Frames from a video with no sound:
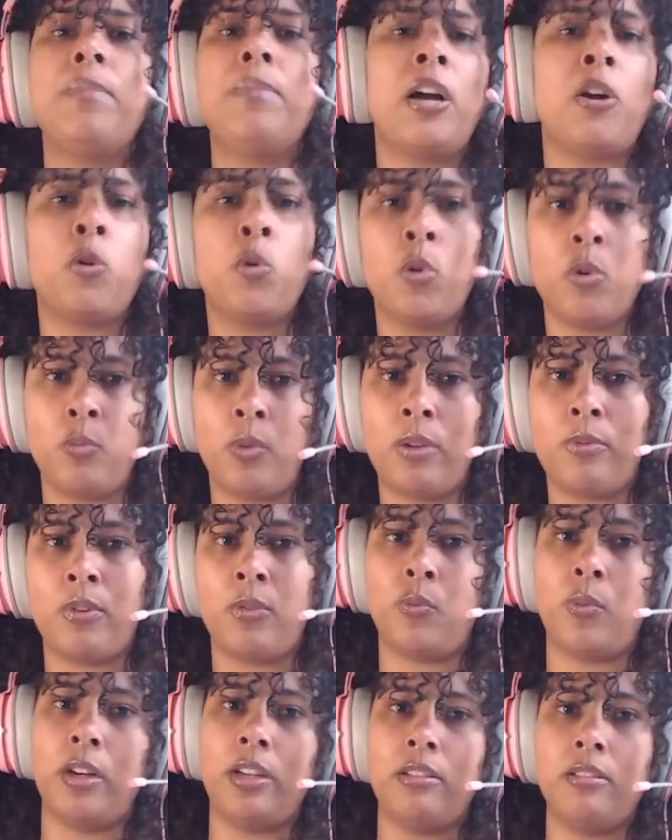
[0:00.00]
I called
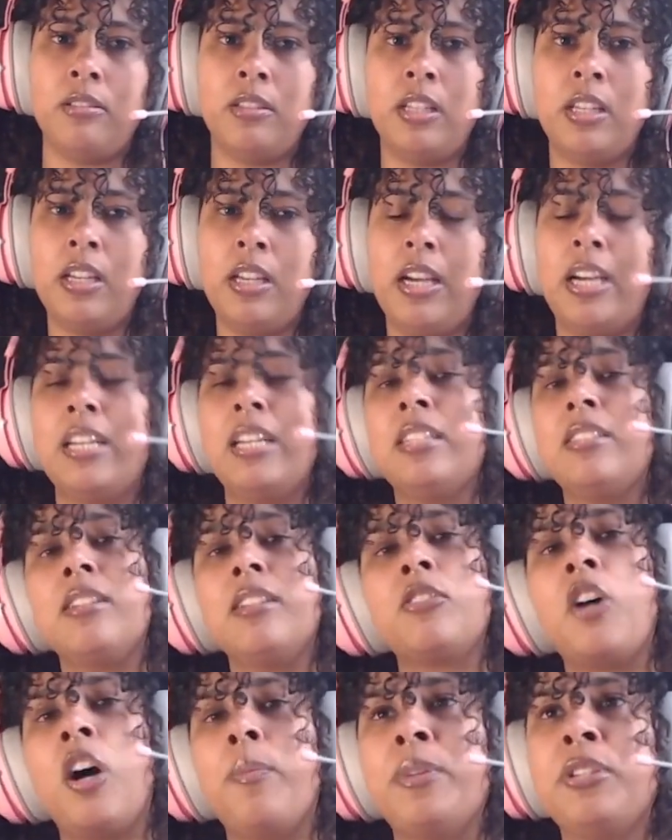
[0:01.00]
111 and they
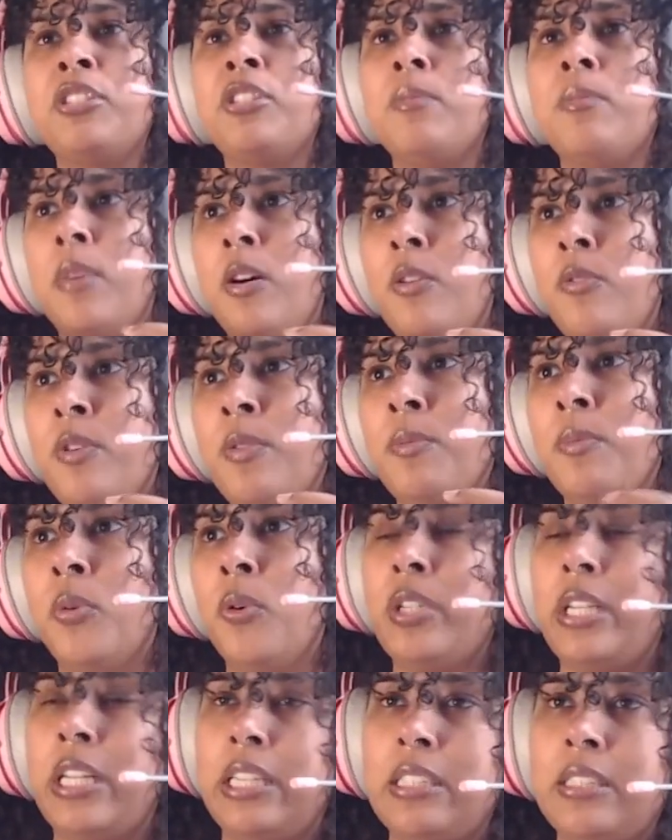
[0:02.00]
said come in tomorrow
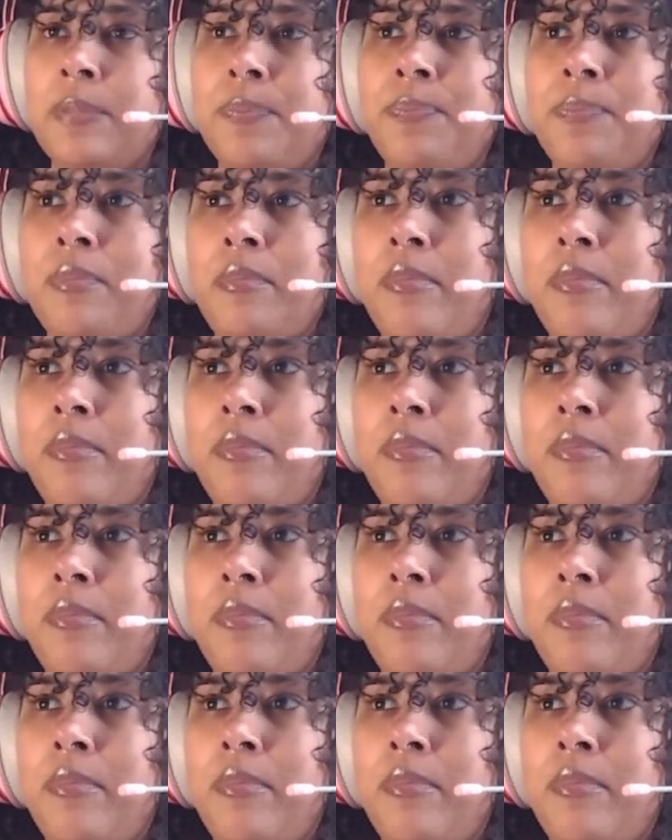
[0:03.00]
morning